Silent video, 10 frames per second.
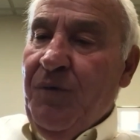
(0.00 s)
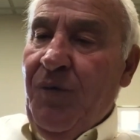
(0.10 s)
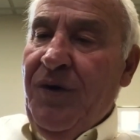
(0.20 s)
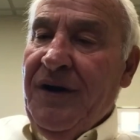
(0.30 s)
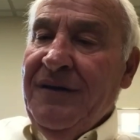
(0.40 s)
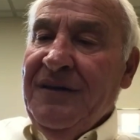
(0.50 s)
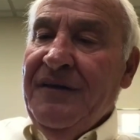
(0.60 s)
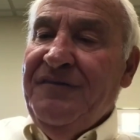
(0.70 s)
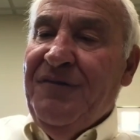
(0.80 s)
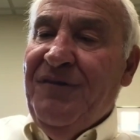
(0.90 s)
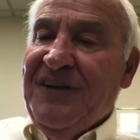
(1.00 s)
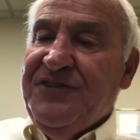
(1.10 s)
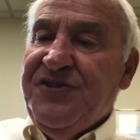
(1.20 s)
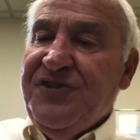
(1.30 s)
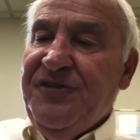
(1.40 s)
one lived in
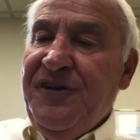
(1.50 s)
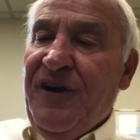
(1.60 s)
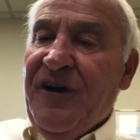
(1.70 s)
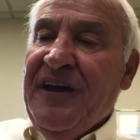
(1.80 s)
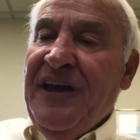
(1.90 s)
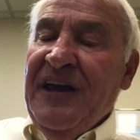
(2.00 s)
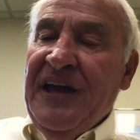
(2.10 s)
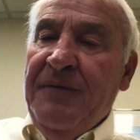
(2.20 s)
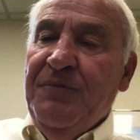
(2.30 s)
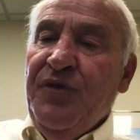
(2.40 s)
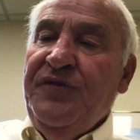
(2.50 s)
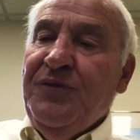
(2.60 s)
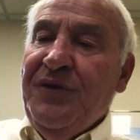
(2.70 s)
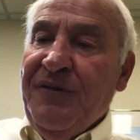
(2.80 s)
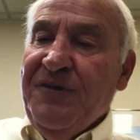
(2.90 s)
Rochester, New York, and moved
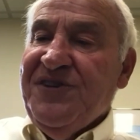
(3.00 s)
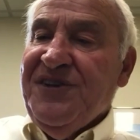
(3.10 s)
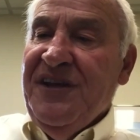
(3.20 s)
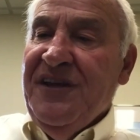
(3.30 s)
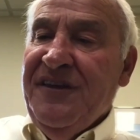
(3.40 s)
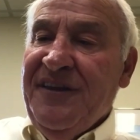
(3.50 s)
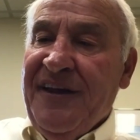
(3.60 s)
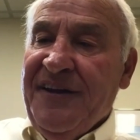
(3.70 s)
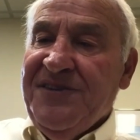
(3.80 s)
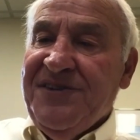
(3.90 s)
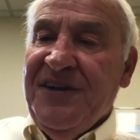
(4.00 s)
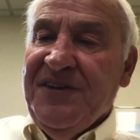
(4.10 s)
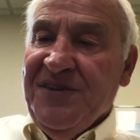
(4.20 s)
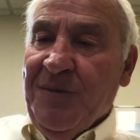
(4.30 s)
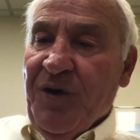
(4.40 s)
to another city in the United
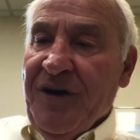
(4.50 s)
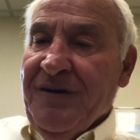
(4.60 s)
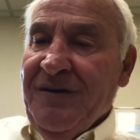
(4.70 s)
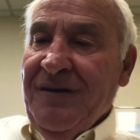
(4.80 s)
States somewhere.